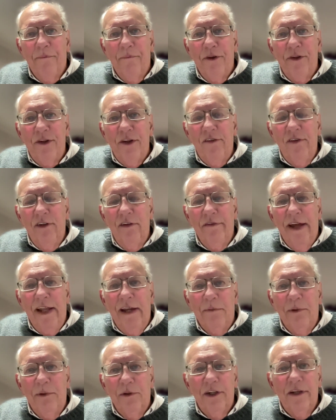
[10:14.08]
which isn't
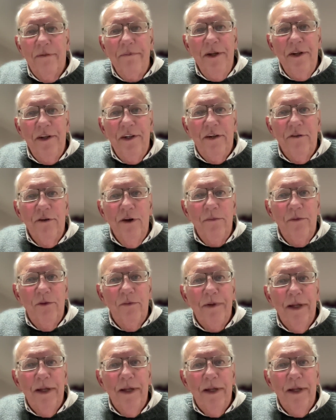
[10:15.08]
available to community groups,